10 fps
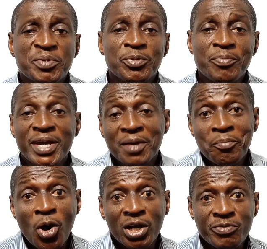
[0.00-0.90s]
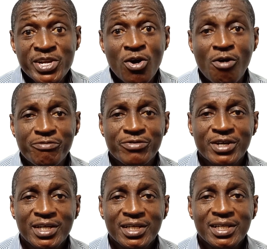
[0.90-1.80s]
people make a mockery of,
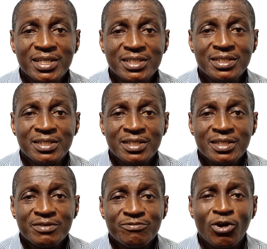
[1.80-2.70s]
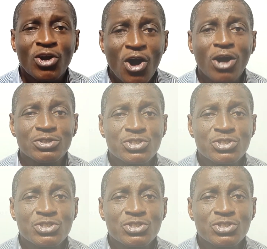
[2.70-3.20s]
and for God